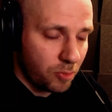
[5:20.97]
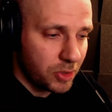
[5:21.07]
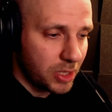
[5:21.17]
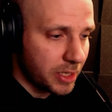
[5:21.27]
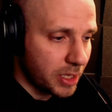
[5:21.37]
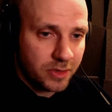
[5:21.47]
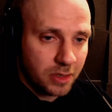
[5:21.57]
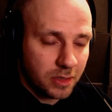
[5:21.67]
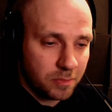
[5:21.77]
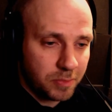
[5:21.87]
like it,
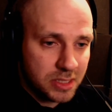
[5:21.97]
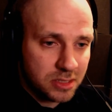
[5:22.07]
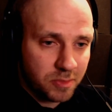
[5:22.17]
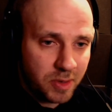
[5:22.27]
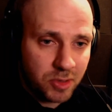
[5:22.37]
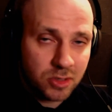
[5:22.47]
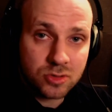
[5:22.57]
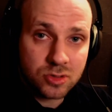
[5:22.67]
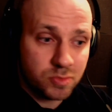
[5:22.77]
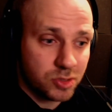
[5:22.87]
and please remember to
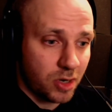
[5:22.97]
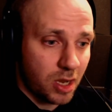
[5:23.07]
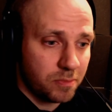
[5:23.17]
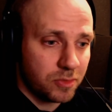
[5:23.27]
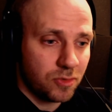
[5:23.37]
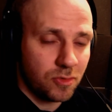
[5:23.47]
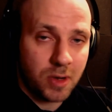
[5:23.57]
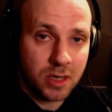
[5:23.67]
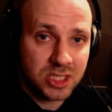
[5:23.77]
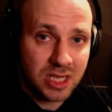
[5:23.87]
subscribe to
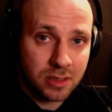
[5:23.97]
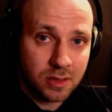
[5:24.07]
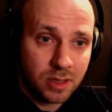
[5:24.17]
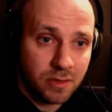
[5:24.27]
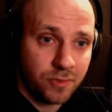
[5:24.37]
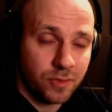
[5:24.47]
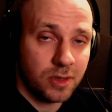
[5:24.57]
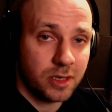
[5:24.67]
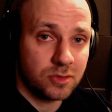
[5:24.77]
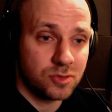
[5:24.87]
my channel if you
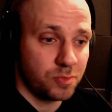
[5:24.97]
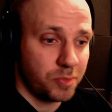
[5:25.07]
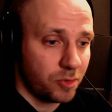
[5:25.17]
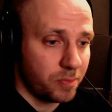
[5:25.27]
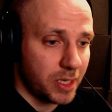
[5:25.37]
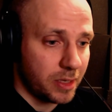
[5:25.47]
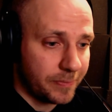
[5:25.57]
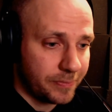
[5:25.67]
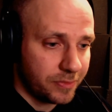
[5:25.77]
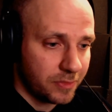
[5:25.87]
like to support me.
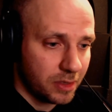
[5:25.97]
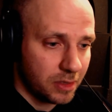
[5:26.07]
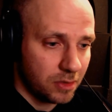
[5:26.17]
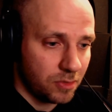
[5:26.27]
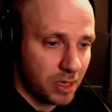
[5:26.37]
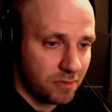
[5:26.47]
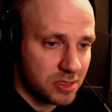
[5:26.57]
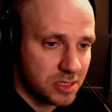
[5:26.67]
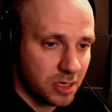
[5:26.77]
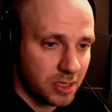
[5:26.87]
You have the
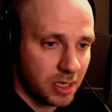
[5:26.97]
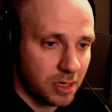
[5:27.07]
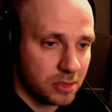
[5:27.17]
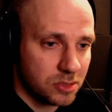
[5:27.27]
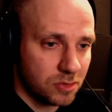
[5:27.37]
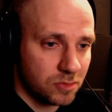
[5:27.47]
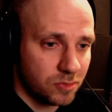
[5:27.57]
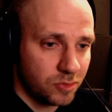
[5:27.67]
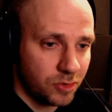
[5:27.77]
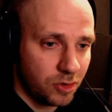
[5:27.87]
sign here, so
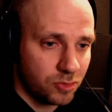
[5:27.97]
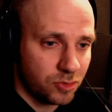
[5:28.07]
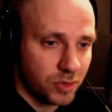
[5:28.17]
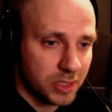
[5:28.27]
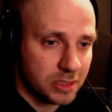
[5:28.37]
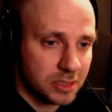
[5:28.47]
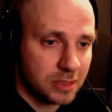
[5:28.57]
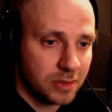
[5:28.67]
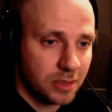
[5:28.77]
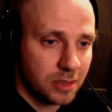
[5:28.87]
go do it.
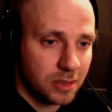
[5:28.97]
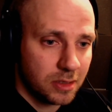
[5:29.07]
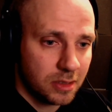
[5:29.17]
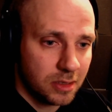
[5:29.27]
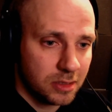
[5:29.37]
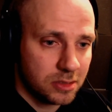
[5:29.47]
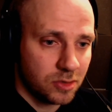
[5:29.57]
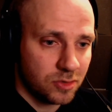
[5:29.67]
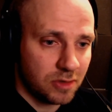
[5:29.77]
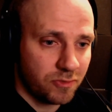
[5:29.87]
It's
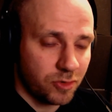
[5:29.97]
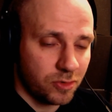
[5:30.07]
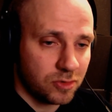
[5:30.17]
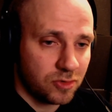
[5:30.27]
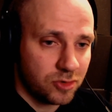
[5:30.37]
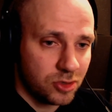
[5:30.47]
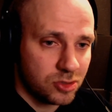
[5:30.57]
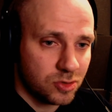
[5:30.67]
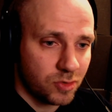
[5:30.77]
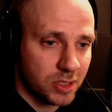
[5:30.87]
not difficult,
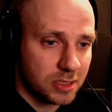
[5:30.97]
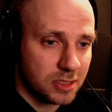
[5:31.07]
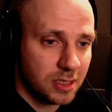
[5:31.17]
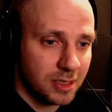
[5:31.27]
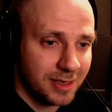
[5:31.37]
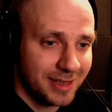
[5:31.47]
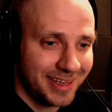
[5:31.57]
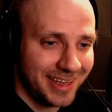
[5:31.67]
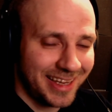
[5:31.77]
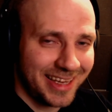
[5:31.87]
just do it.
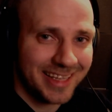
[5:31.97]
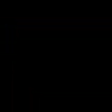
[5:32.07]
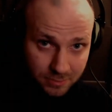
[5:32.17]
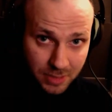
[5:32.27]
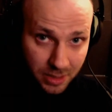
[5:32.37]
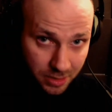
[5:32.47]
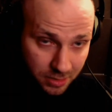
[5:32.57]
Bye!